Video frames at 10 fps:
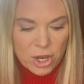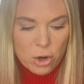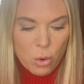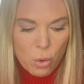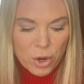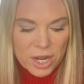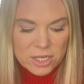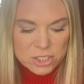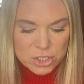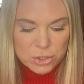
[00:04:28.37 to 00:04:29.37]

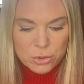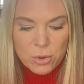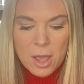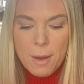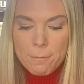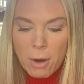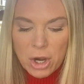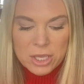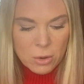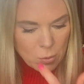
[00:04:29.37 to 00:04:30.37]
According to
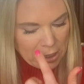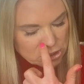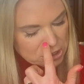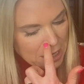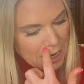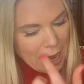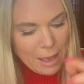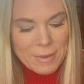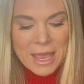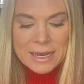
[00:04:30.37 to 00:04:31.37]

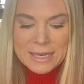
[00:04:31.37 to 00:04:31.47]
MarketWatch.com,